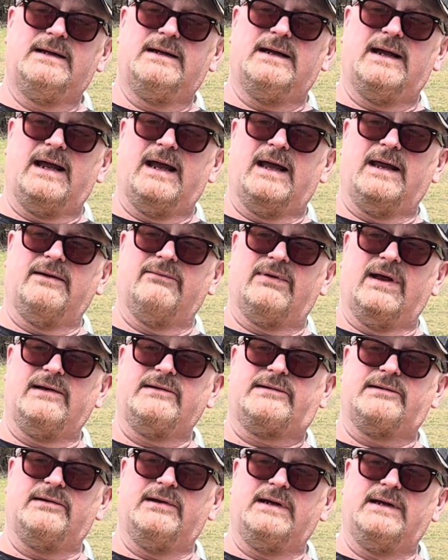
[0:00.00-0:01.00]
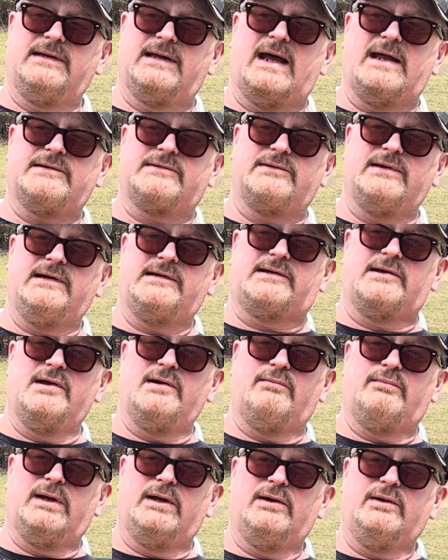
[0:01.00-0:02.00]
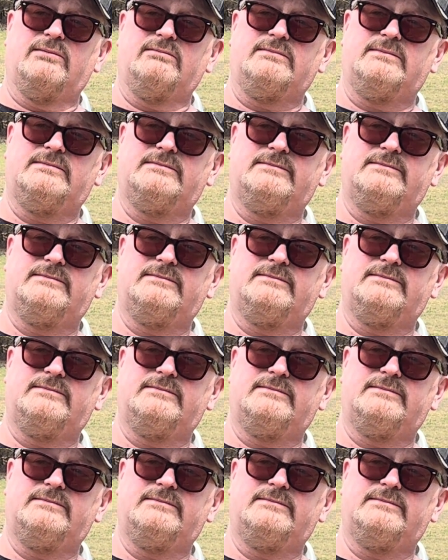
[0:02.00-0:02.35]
And eventually that tree's going to bloom.